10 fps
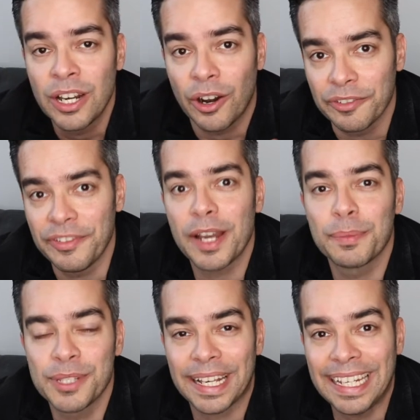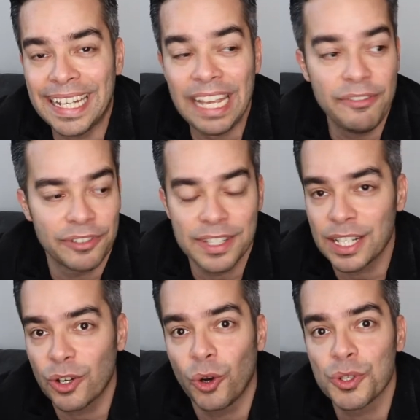are variables that can influence
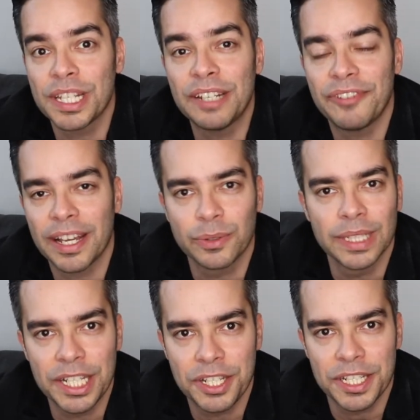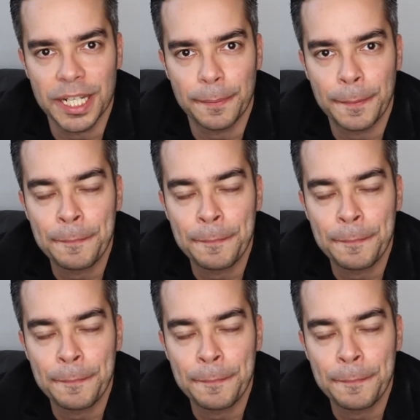the cause and effect relationship.